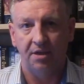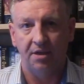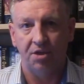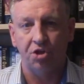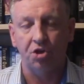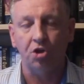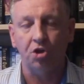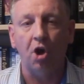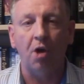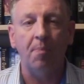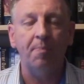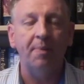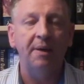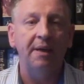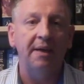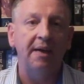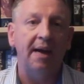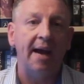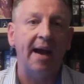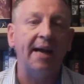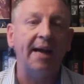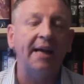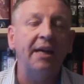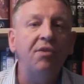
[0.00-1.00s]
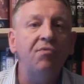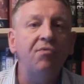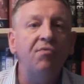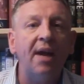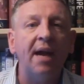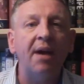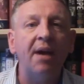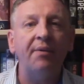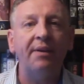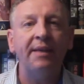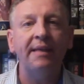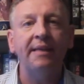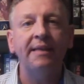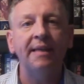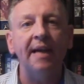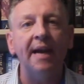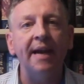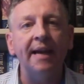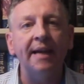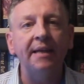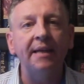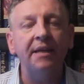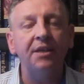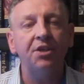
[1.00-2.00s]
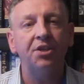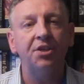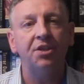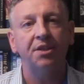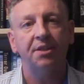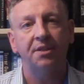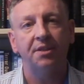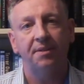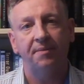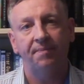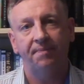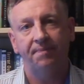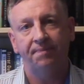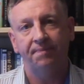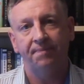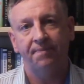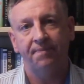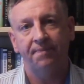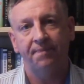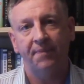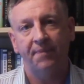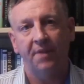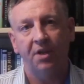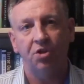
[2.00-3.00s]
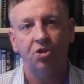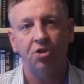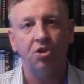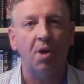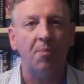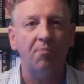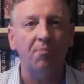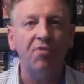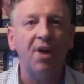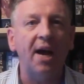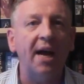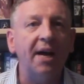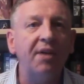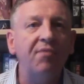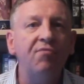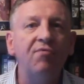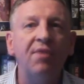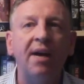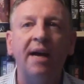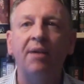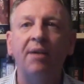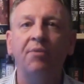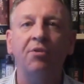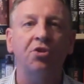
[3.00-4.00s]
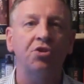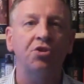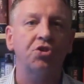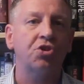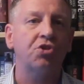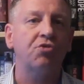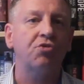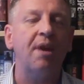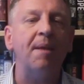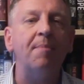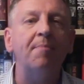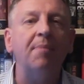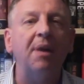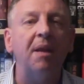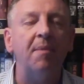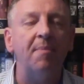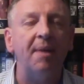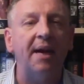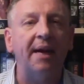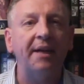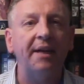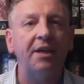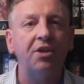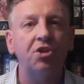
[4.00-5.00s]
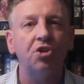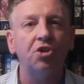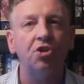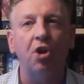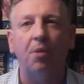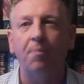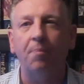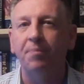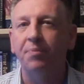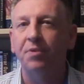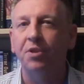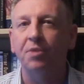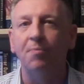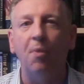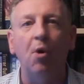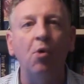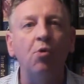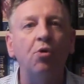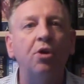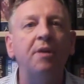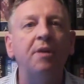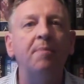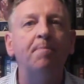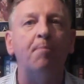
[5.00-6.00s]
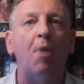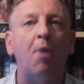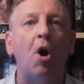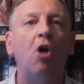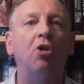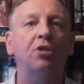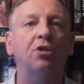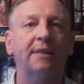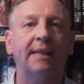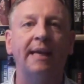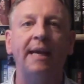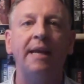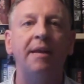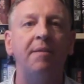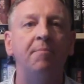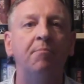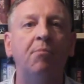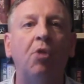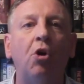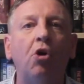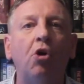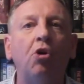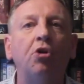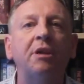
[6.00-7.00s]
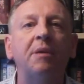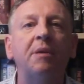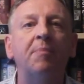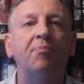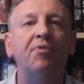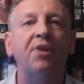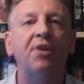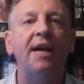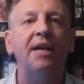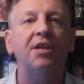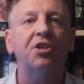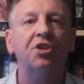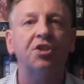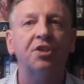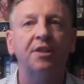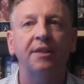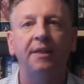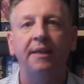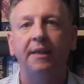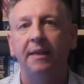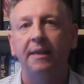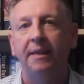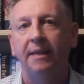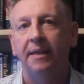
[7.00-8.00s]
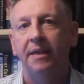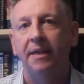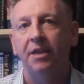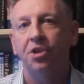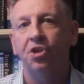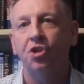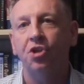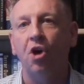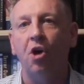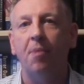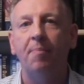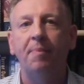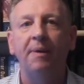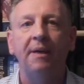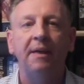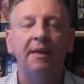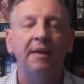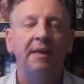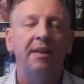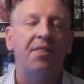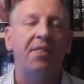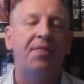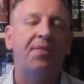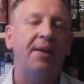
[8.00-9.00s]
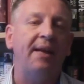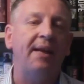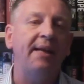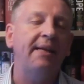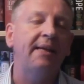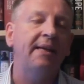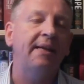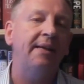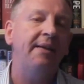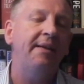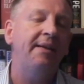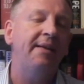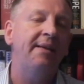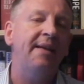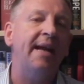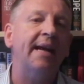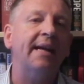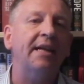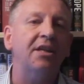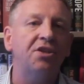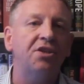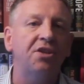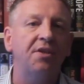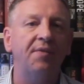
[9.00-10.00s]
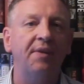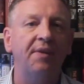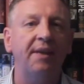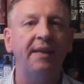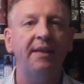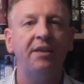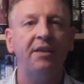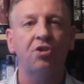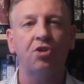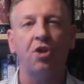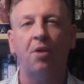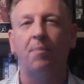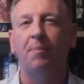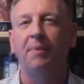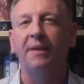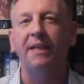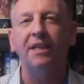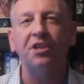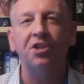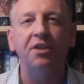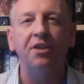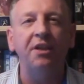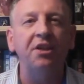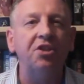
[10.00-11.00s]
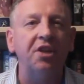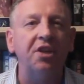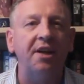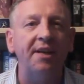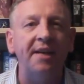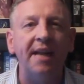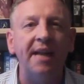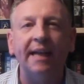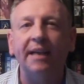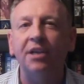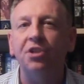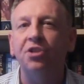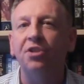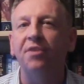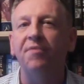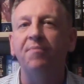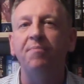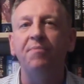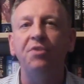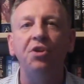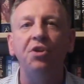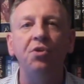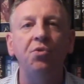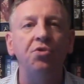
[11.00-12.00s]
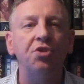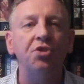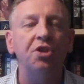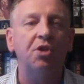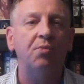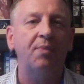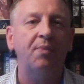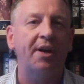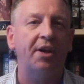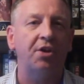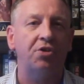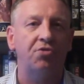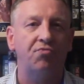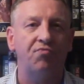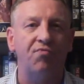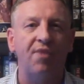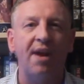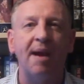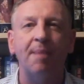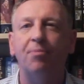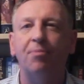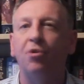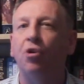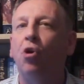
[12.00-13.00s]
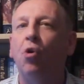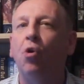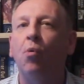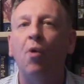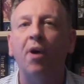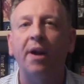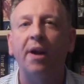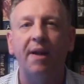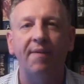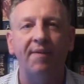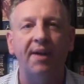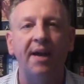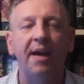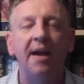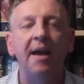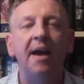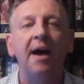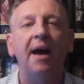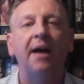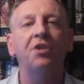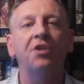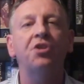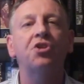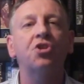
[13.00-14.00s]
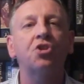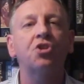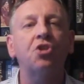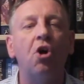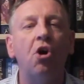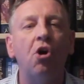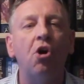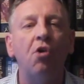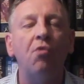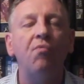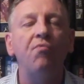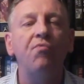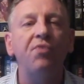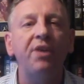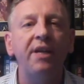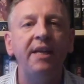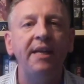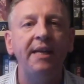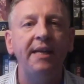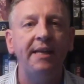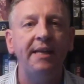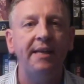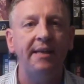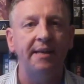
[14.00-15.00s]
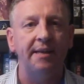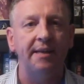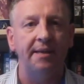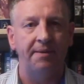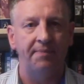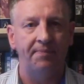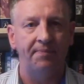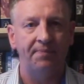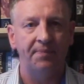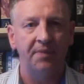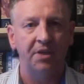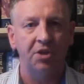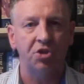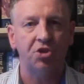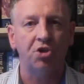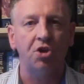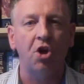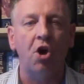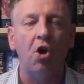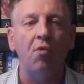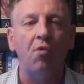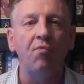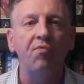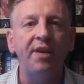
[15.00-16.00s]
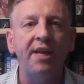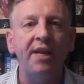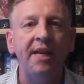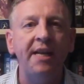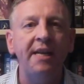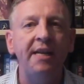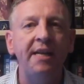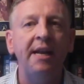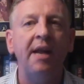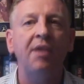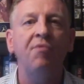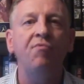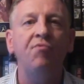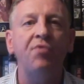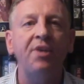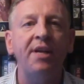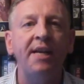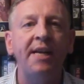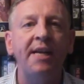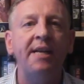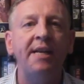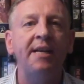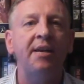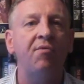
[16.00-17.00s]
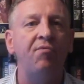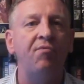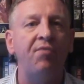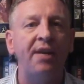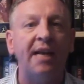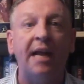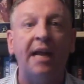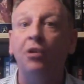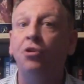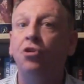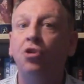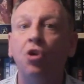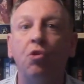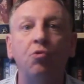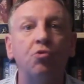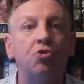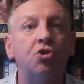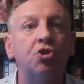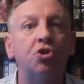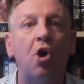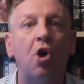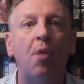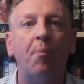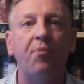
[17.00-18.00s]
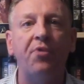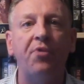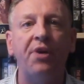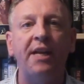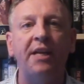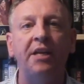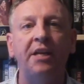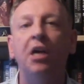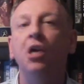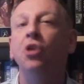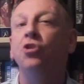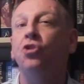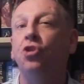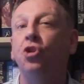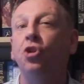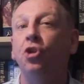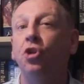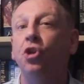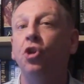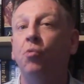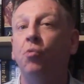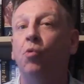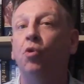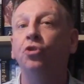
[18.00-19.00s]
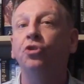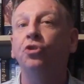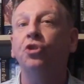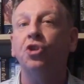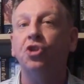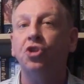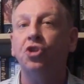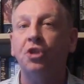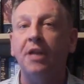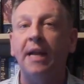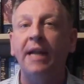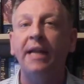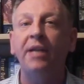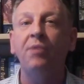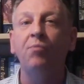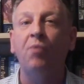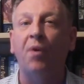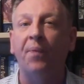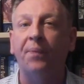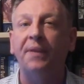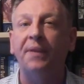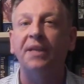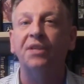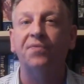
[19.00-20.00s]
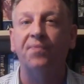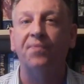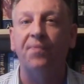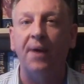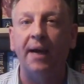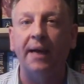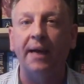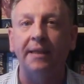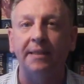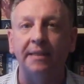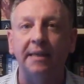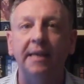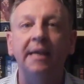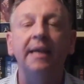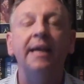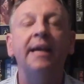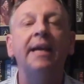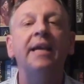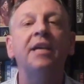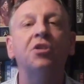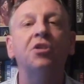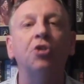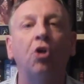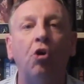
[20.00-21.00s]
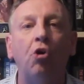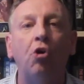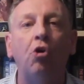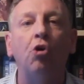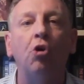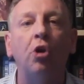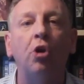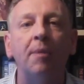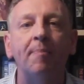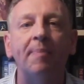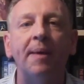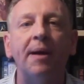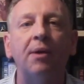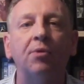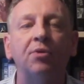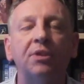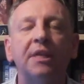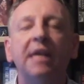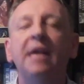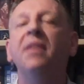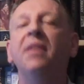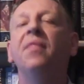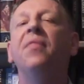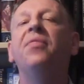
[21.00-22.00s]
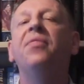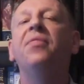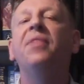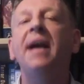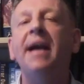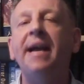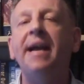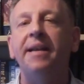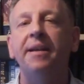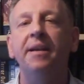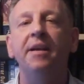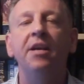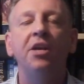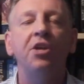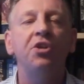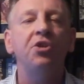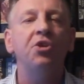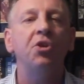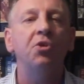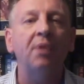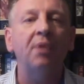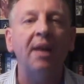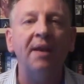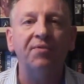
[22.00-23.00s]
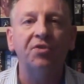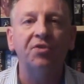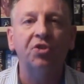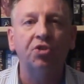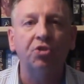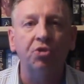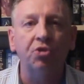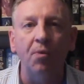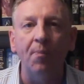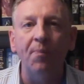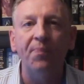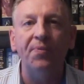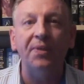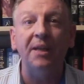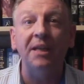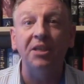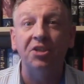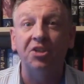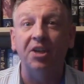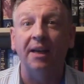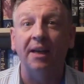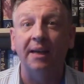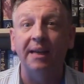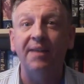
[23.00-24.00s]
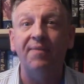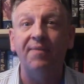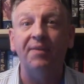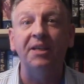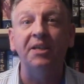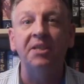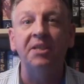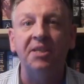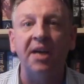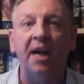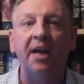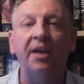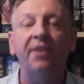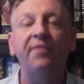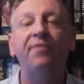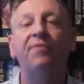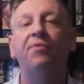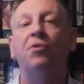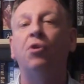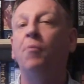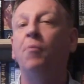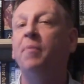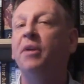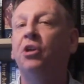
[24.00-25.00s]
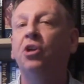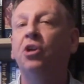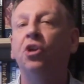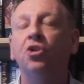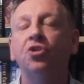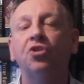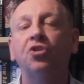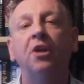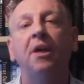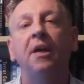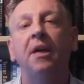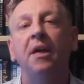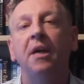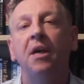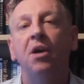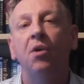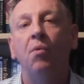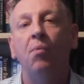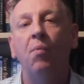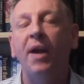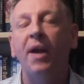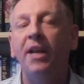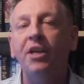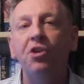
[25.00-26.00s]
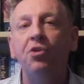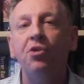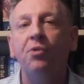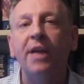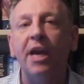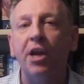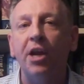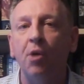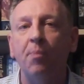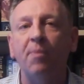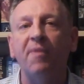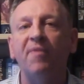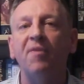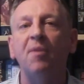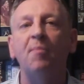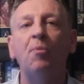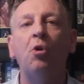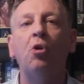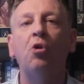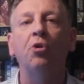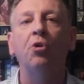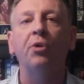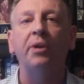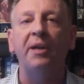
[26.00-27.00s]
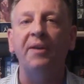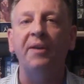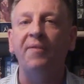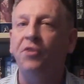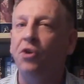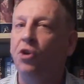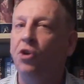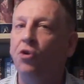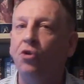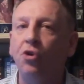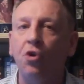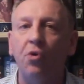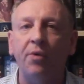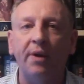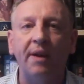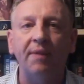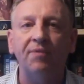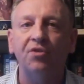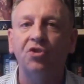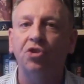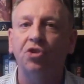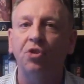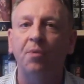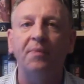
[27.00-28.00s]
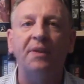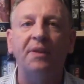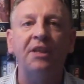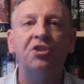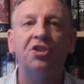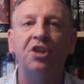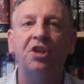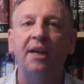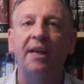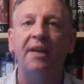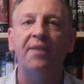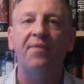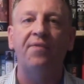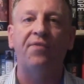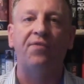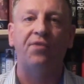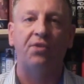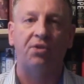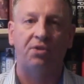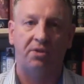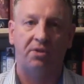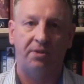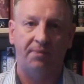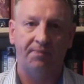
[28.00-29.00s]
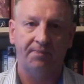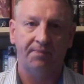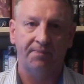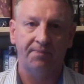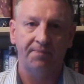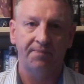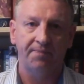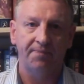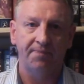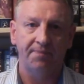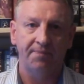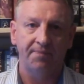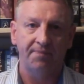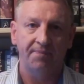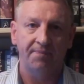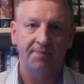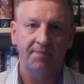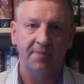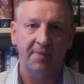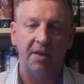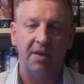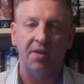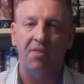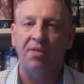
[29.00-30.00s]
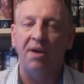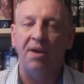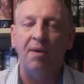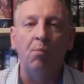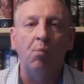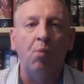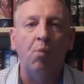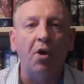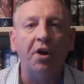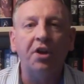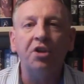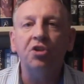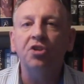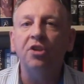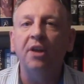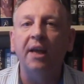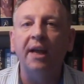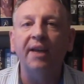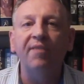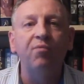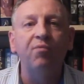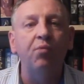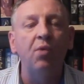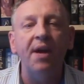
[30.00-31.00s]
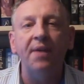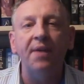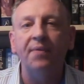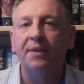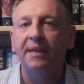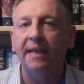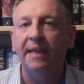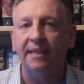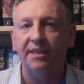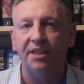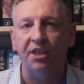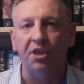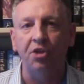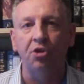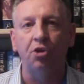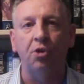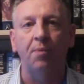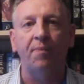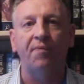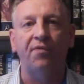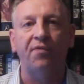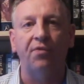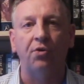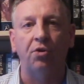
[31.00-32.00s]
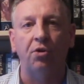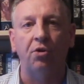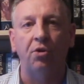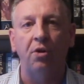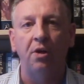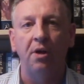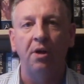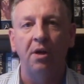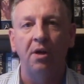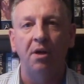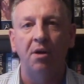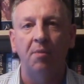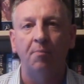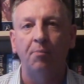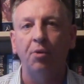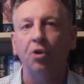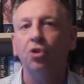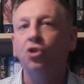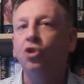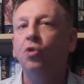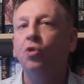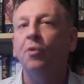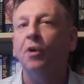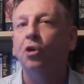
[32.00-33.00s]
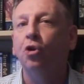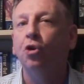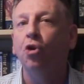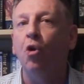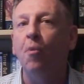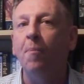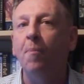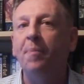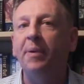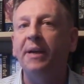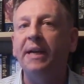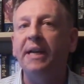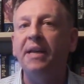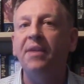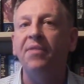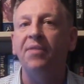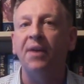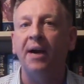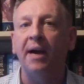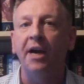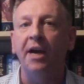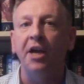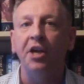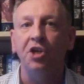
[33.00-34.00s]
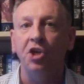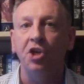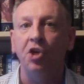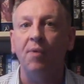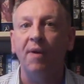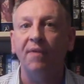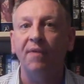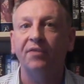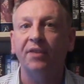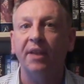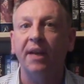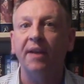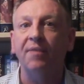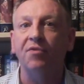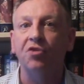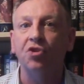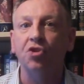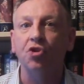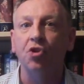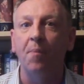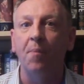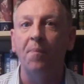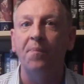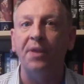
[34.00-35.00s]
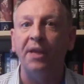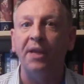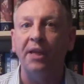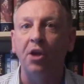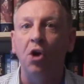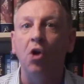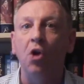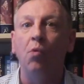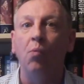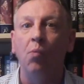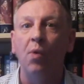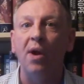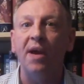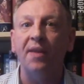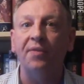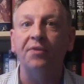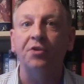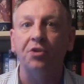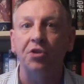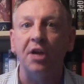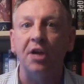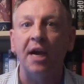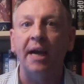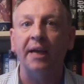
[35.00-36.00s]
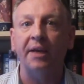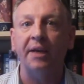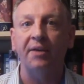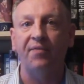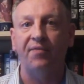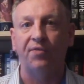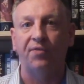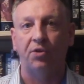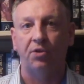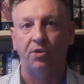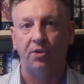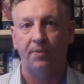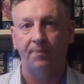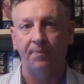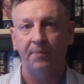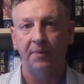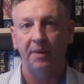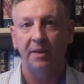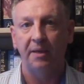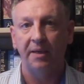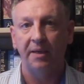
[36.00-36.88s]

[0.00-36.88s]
Stop hanging round in gangs. Stop riding round on scrambler bikes. Stop smoking pot, getting more depressed. Stop thinking negatively. Stop listening to negative music when it's rap or whatever. And start reading. Start reading and reading and reading. And don't stop reading till you understand what this fight is all about. Then you'll have something to live and die for because when you get up of a morning, if you don't have something to live for, then what is life worth getting up for? But to accompany that, you have to have something worth dying for.